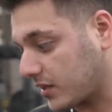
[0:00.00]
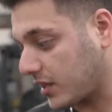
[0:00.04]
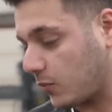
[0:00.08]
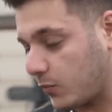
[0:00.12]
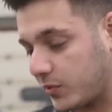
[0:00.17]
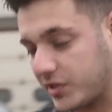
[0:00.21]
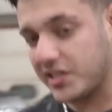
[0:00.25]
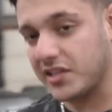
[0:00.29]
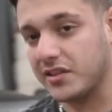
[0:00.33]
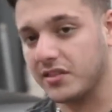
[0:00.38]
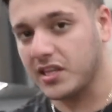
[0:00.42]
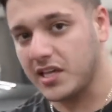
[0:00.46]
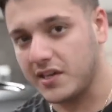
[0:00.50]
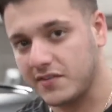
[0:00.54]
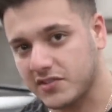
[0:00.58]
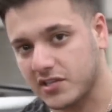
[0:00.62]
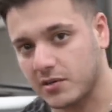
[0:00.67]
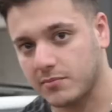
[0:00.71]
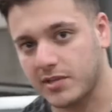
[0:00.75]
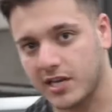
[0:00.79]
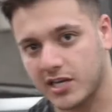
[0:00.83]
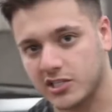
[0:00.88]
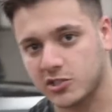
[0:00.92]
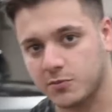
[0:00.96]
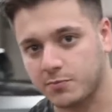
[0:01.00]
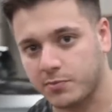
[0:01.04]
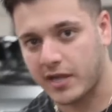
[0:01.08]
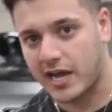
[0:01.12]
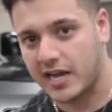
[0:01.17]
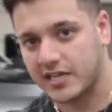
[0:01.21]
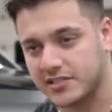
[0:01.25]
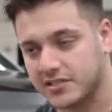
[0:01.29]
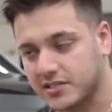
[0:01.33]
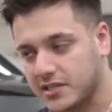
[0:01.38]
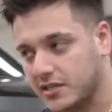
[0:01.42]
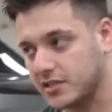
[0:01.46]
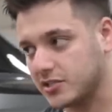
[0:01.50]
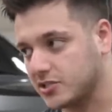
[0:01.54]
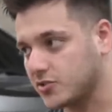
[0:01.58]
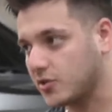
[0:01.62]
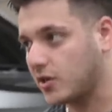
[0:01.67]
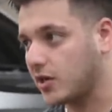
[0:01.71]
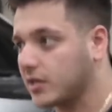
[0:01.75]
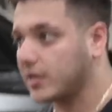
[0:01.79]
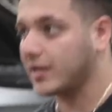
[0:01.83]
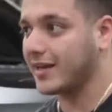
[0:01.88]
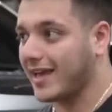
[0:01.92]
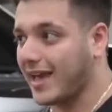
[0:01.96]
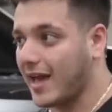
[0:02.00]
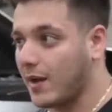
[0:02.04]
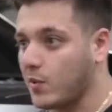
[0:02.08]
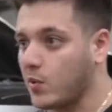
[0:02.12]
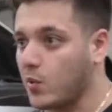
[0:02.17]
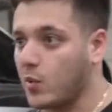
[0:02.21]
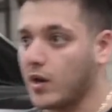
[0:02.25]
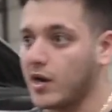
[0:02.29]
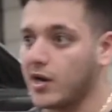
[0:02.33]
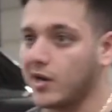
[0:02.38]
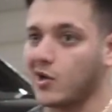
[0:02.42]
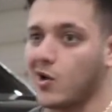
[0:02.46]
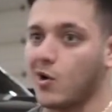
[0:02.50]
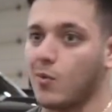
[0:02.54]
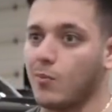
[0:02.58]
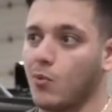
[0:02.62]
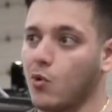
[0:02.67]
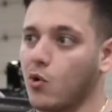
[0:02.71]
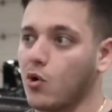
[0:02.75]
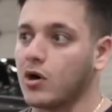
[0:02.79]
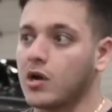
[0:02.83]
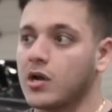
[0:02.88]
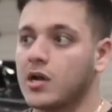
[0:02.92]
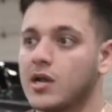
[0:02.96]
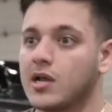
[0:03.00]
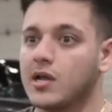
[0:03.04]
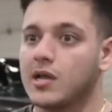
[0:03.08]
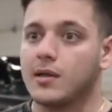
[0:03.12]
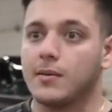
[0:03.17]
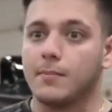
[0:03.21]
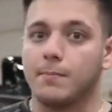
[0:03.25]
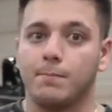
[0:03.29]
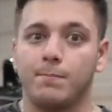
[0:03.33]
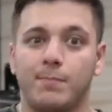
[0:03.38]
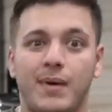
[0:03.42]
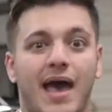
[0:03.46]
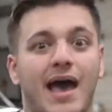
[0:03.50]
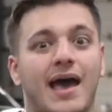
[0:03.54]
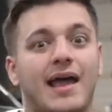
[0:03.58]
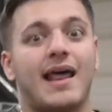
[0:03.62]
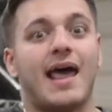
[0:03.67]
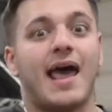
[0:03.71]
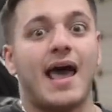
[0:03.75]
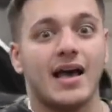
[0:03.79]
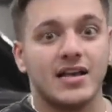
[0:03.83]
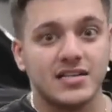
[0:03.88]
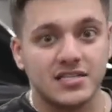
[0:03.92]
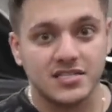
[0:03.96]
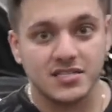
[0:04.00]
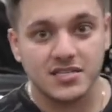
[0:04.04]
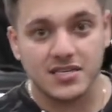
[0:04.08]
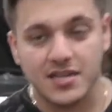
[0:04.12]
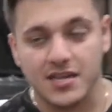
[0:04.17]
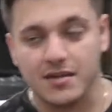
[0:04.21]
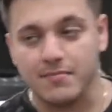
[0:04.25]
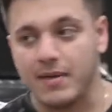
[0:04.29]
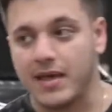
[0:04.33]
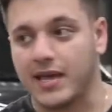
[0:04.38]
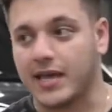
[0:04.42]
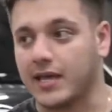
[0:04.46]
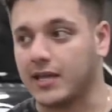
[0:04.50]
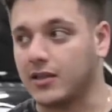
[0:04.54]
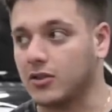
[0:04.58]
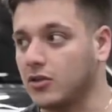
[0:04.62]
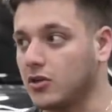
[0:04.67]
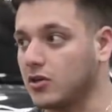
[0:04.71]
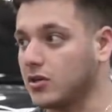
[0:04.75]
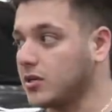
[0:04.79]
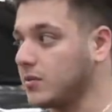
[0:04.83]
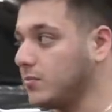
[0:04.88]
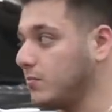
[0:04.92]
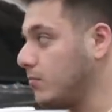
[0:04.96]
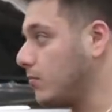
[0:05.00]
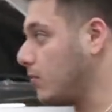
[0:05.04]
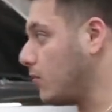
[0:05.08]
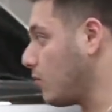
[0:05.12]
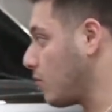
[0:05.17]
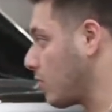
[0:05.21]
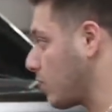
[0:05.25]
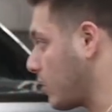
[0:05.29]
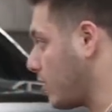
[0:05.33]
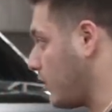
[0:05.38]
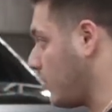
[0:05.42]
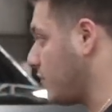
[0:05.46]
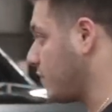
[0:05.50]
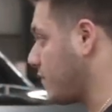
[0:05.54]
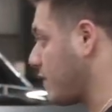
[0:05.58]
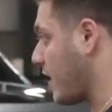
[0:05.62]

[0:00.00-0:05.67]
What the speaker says: light. We did leave some textured plastic on this truck. Again, we wanted to go more badass and make it look more of